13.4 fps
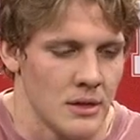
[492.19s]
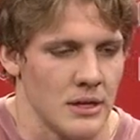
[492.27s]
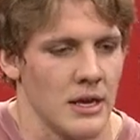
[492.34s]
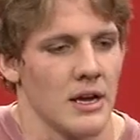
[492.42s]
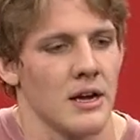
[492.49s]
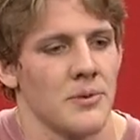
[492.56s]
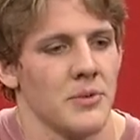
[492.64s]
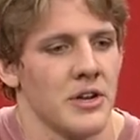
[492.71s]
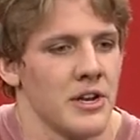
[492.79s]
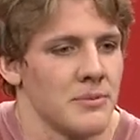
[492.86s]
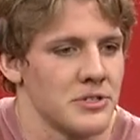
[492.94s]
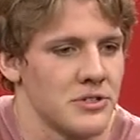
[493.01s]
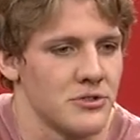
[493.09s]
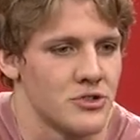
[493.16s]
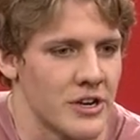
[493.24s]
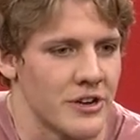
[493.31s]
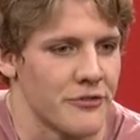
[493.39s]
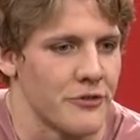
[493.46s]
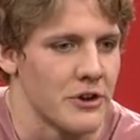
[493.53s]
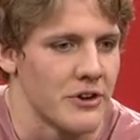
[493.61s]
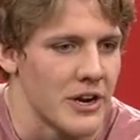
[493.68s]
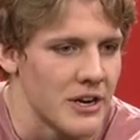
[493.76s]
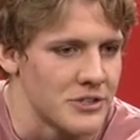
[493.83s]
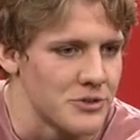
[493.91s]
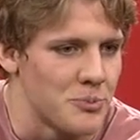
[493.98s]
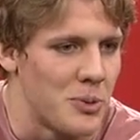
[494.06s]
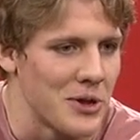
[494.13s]
Yeah, I mean, I'm still trying to figure it out
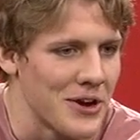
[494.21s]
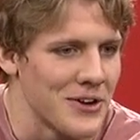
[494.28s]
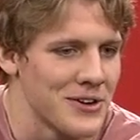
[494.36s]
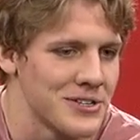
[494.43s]
as a player.